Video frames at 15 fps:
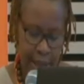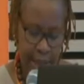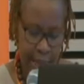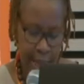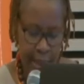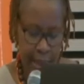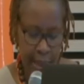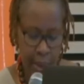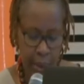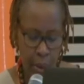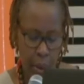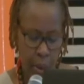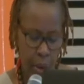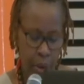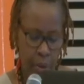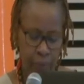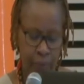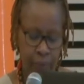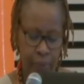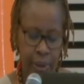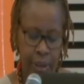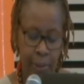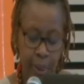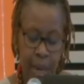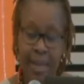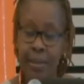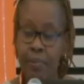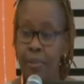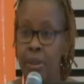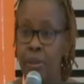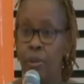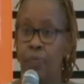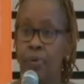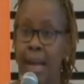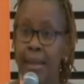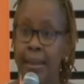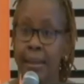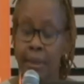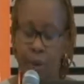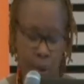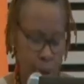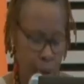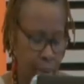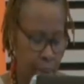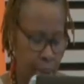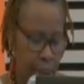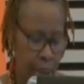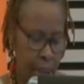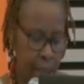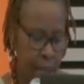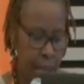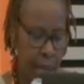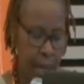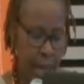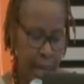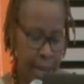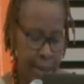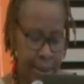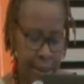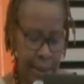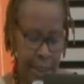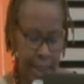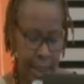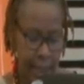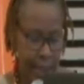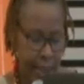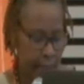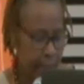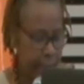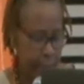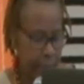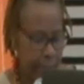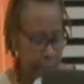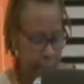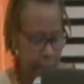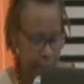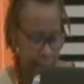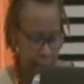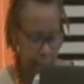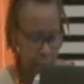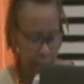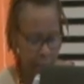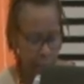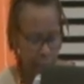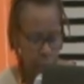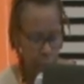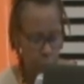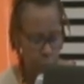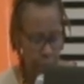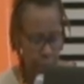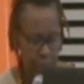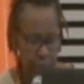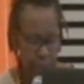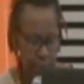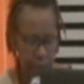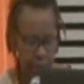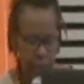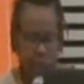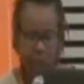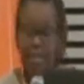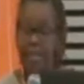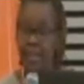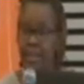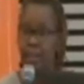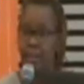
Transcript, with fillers: the head of Department of Land Economy at uh, uh, Kwame Nkrumah University of Science and